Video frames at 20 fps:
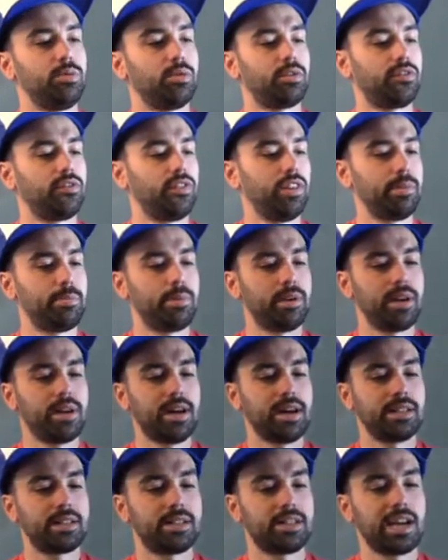were flipping
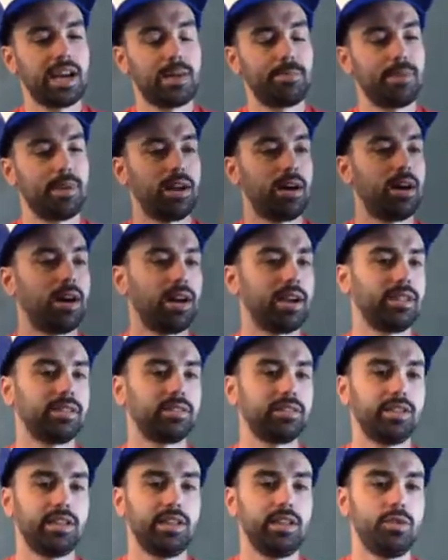nonstop, and
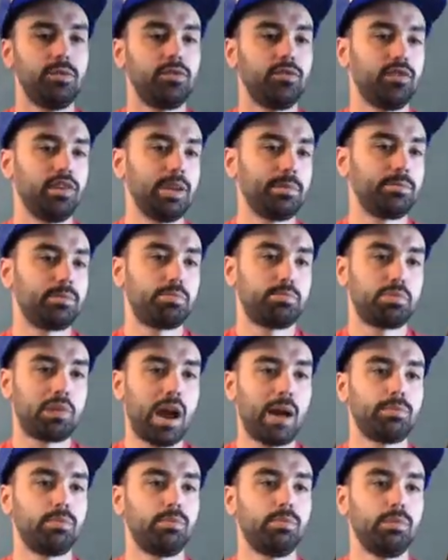honestly, you flipped
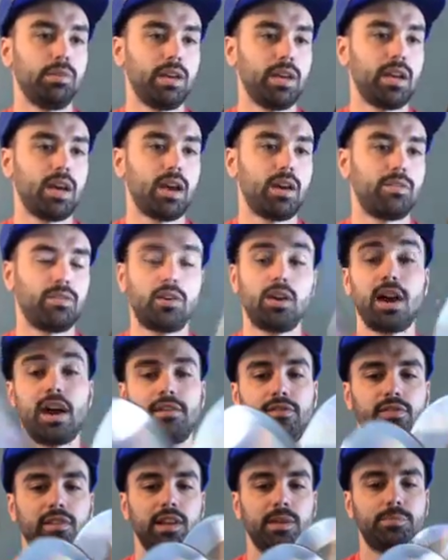probably,
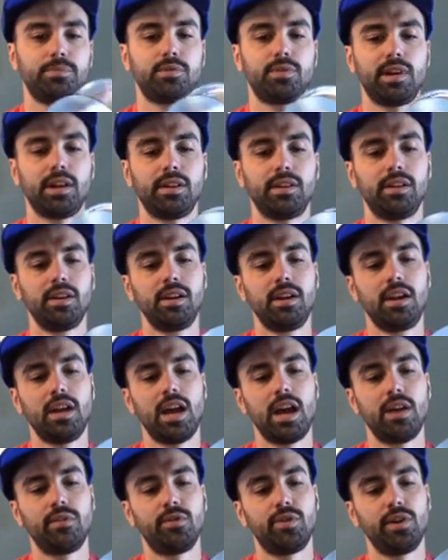
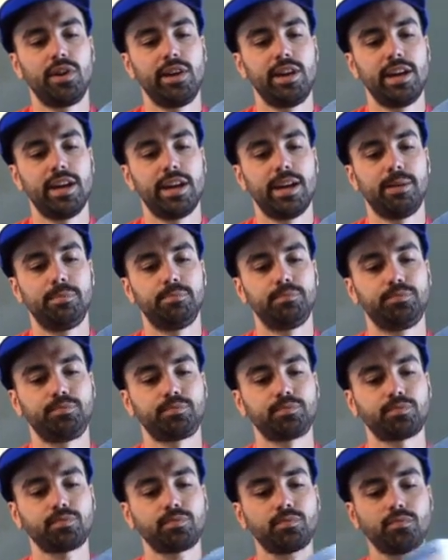every
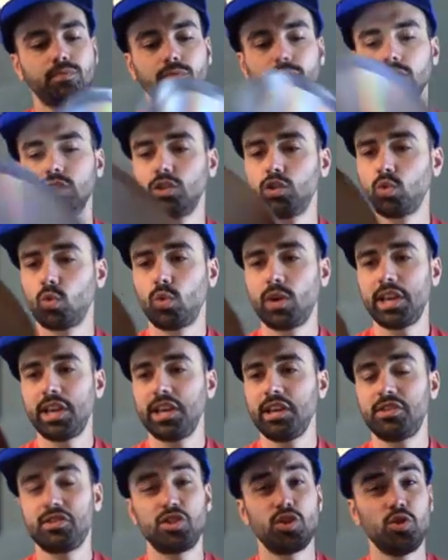
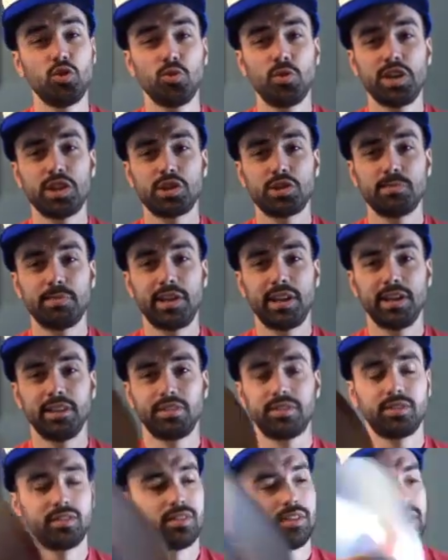22-ish
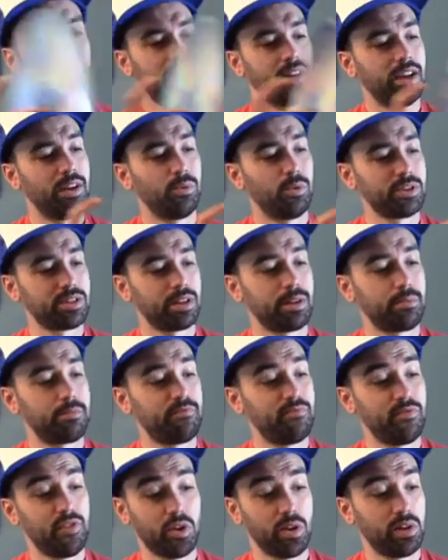minutes. It wasn't a
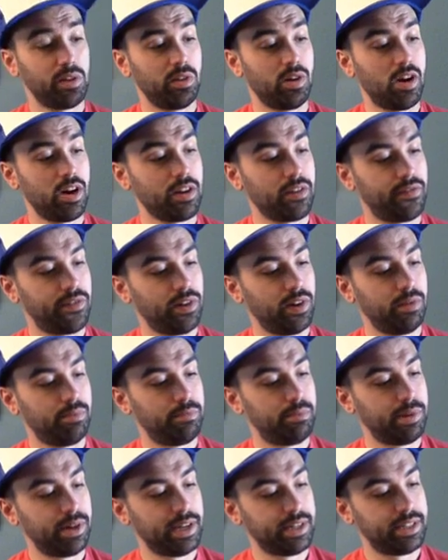very long film,
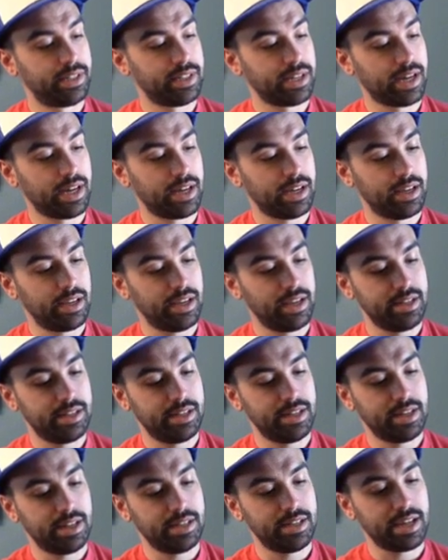but it
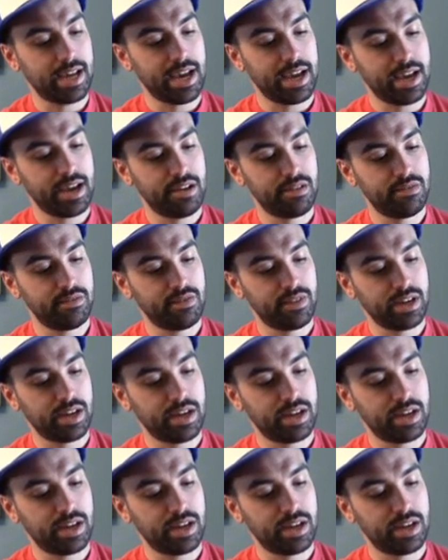did have,